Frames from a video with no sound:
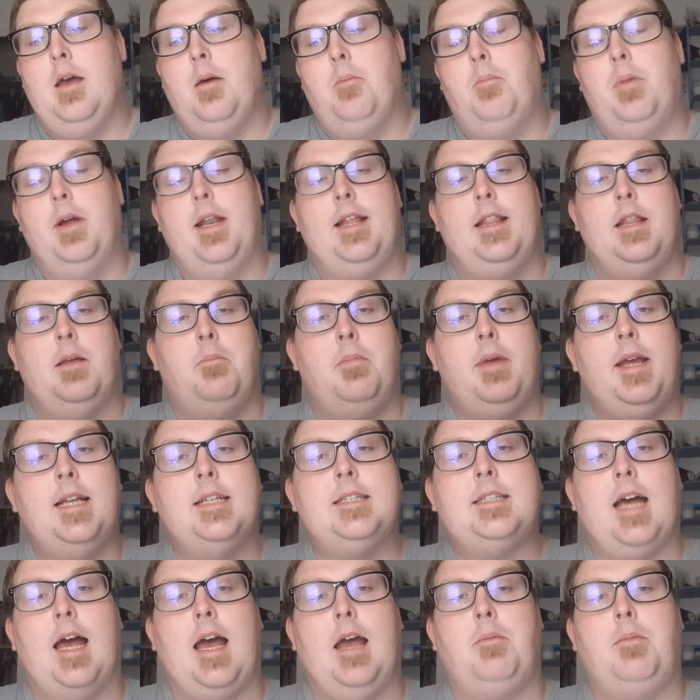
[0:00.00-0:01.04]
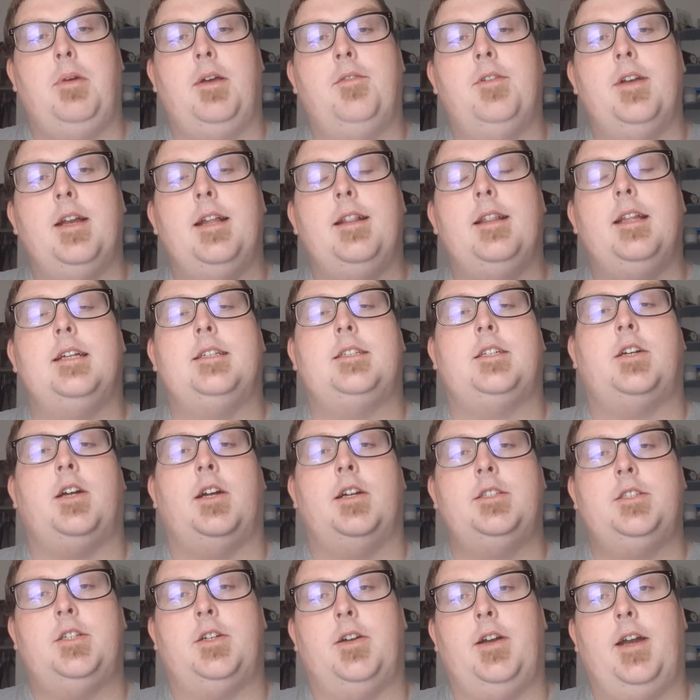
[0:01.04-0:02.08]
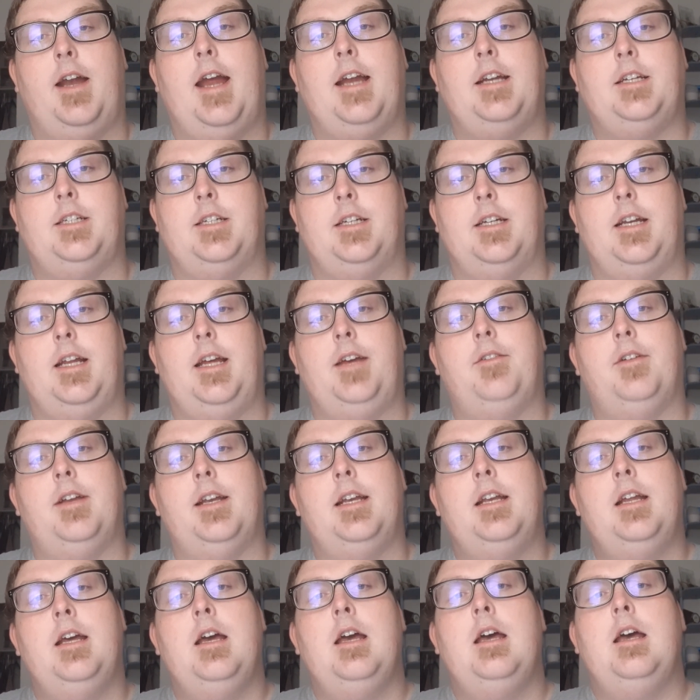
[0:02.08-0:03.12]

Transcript: But in the meantime, even in this cursed creation, even